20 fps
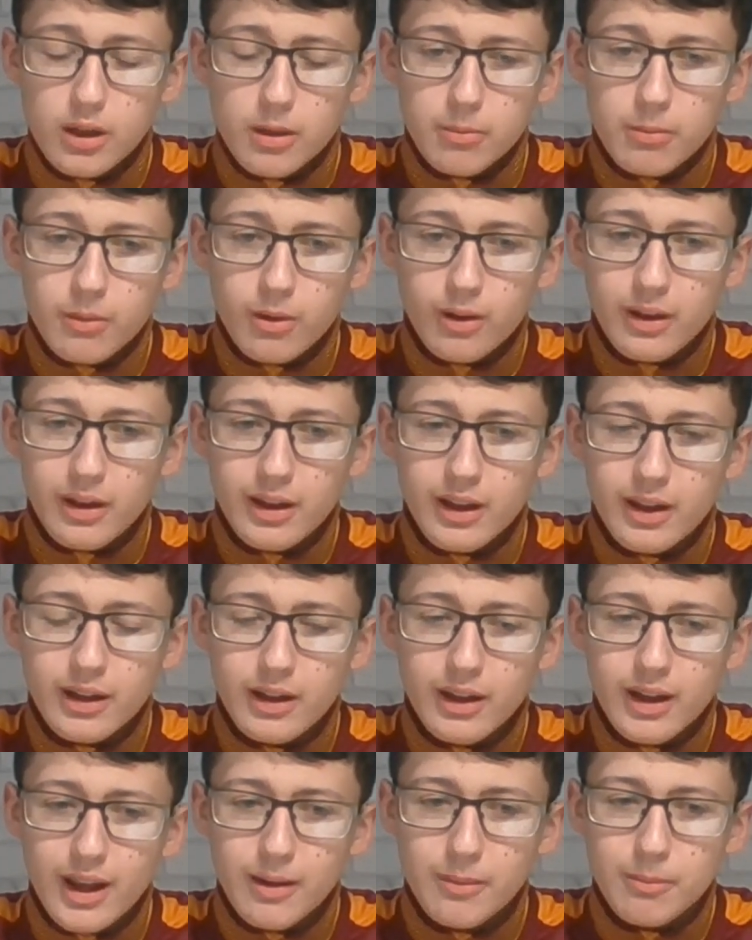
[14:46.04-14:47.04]
And
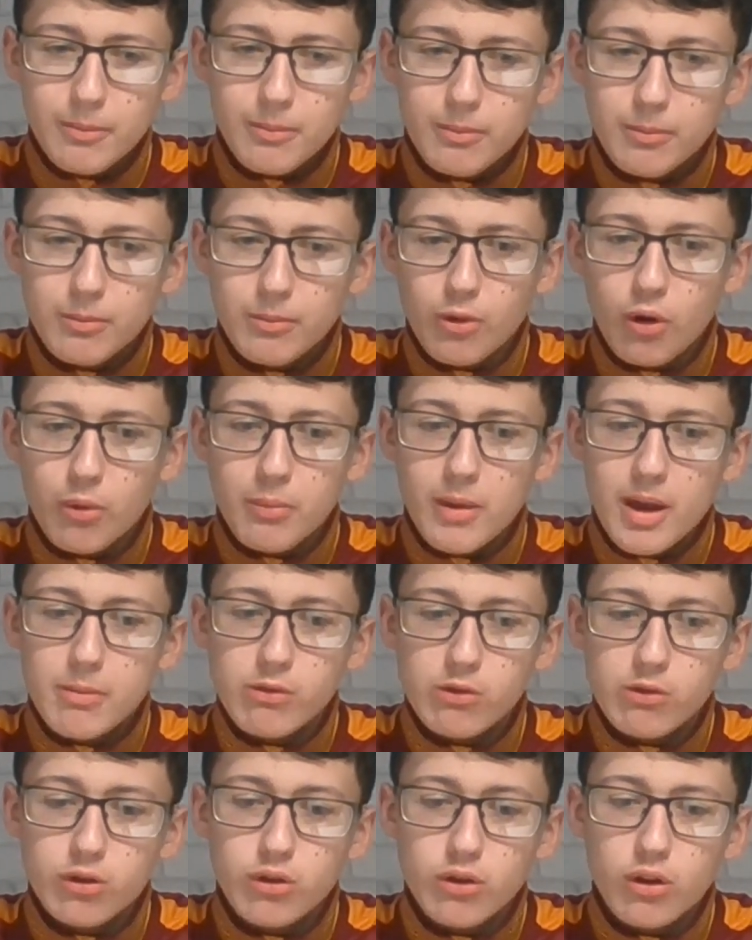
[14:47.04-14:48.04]
then, or maybe we should
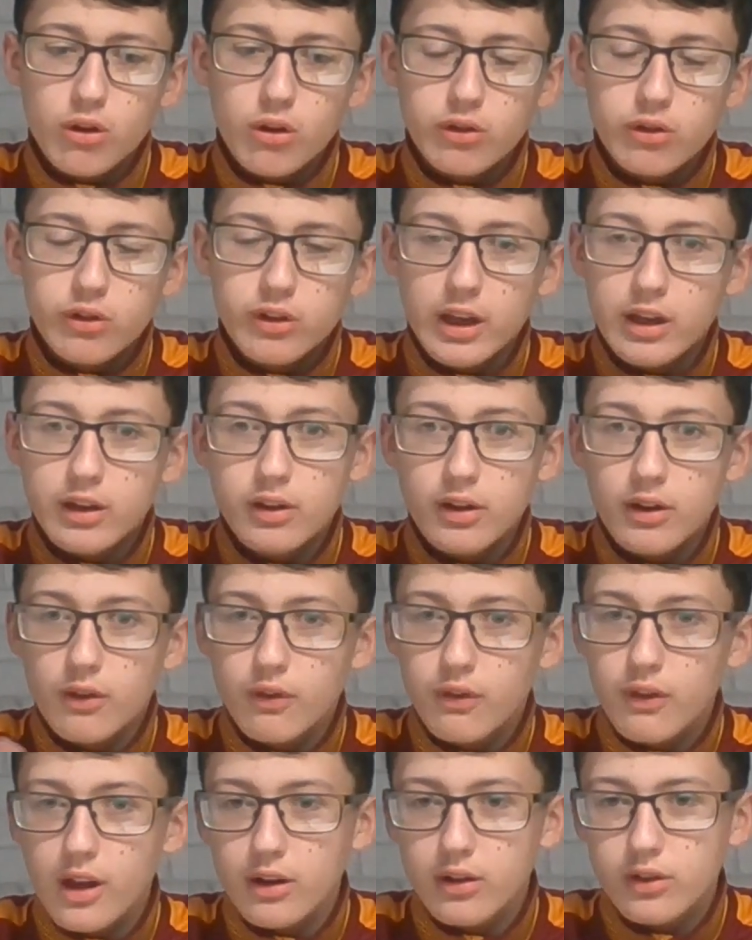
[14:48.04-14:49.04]
have stick to the
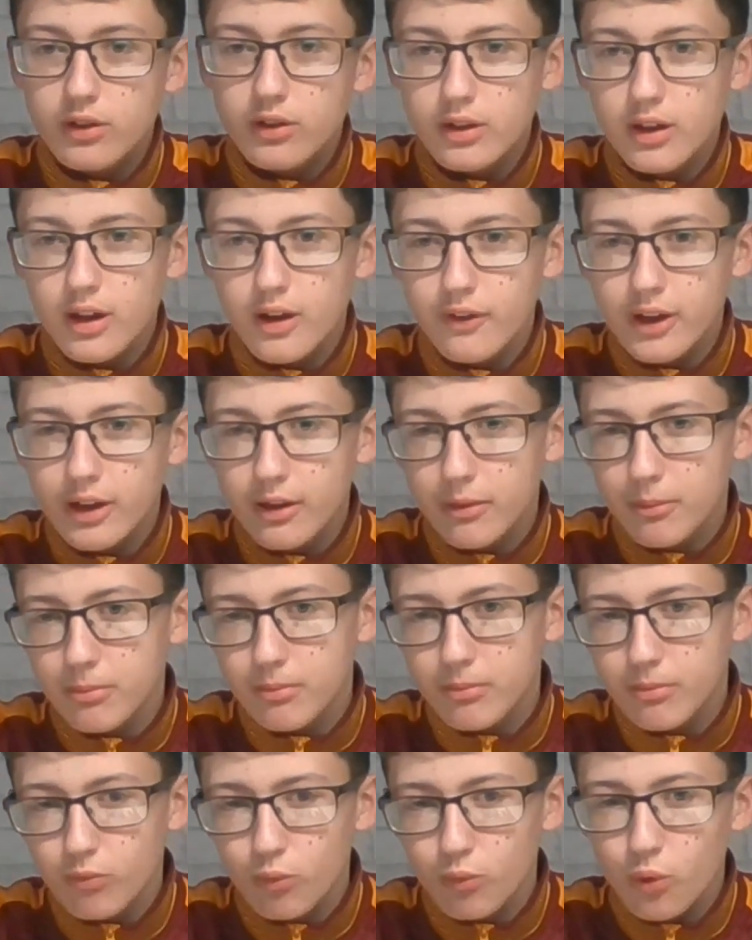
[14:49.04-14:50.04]
flags. I think
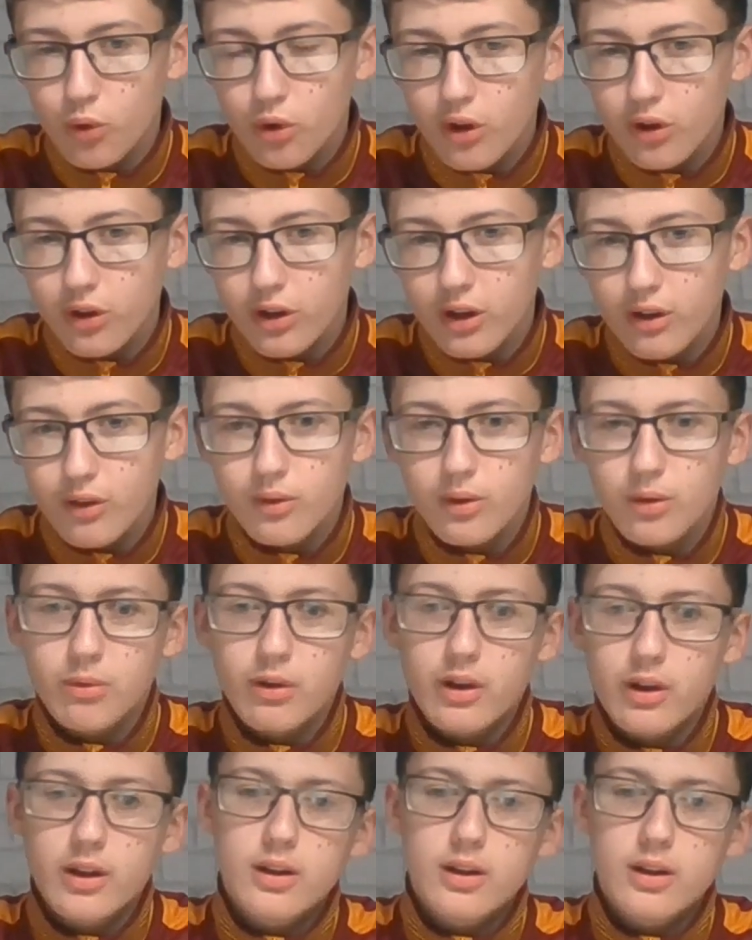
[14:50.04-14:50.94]
one or the other really.